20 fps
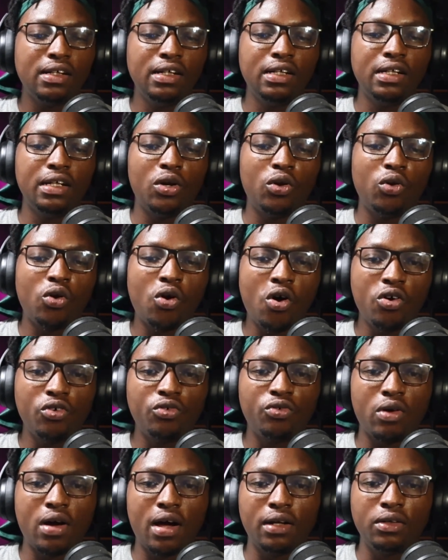in a
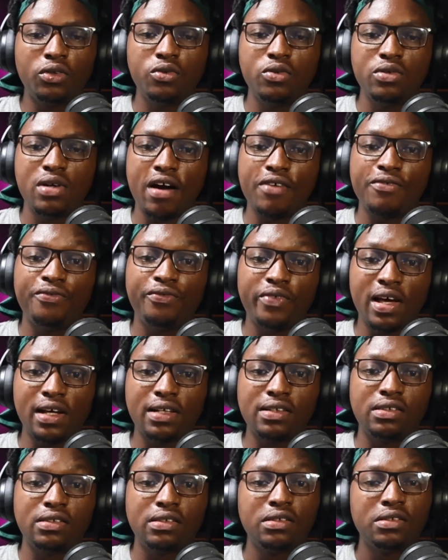long run, could
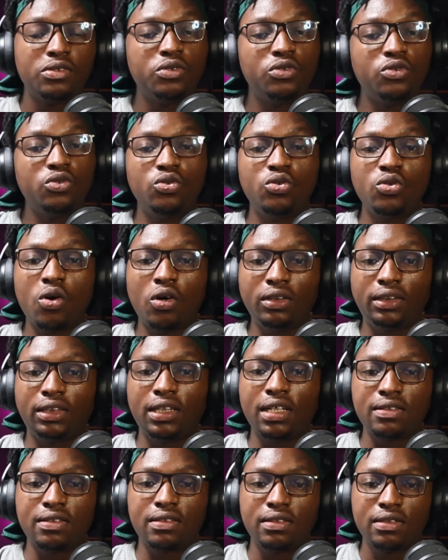affect not
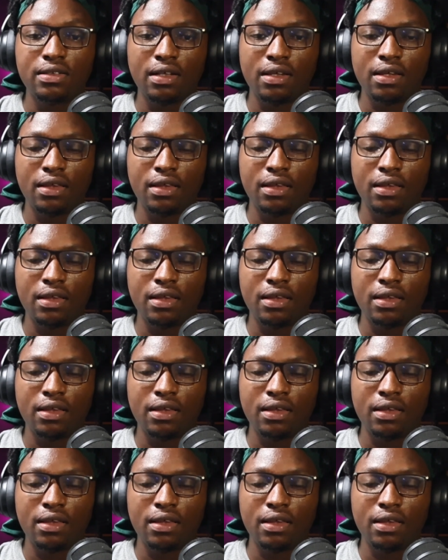just